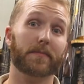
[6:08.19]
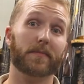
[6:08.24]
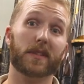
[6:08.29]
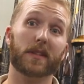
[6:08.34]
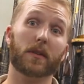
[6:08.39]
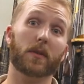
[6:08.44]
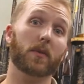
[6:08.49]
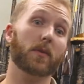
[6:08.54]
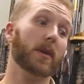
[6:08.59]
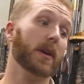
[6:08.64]

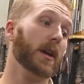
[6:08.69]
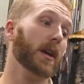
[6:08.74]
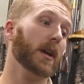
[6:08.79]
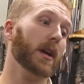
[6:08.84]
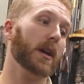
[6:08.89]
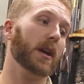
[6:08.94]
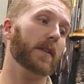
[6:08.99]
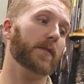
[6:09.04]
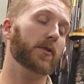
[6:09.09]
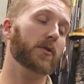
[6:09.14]
So
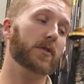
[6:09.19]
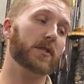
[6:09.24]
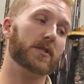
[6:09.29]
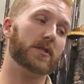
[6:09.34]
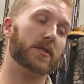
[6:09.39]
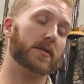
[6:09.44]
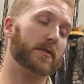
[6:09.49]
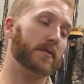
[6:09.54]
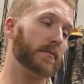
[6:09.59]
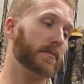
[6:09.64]
if you
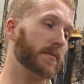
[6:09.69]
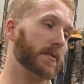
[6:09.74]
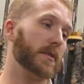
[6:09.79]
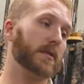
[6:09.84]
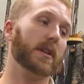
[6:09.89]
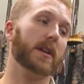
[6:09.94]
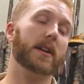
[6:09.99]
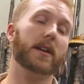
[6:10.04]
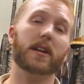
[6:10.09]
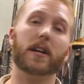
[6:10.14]
just
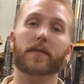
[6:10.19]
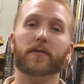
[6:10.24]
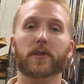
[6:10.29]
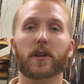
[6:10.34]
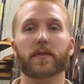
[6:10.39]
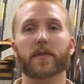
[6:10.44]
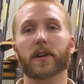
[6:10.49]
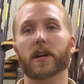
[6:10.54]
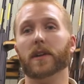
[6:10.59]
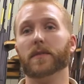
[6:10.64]
clean it after
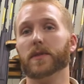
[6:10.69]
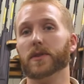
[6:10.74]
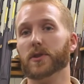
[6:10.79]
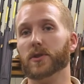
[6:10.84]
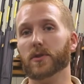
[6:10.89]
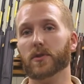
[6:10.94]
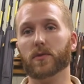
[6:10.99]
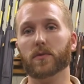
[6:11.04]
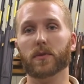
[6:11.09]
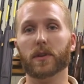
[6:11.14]
every heavy
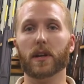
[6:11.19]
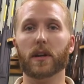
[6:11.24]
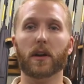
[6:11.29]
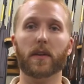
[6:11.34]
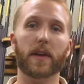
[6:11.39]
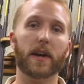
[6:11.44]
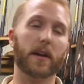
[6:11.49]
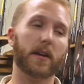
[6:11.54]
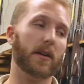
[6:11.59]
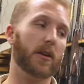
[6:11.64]
shoot, get
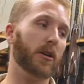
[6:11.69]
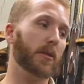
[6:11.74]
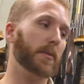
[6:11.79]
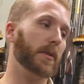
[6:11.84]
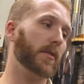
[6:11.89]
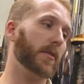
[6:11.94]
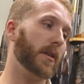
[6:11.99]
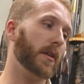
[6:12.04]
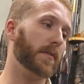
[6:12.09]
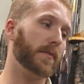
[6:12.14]
all that
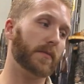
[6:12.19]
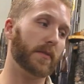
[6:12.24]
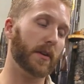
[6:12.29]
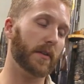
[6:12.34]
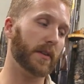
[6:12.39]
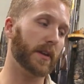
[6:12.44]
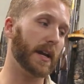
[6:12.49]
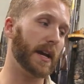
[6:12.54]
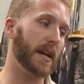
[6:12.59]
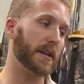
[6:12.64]
carbon off
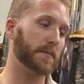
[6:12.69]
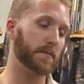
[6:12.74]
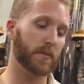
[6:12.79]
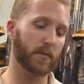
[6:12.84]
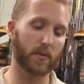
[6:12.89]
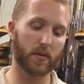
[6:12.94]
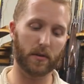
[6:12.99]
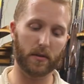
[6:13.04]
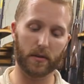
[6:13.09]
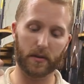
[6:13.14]
around the gas
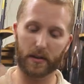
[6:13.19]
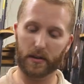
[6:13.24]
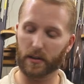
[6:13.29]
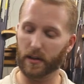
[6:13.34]
port,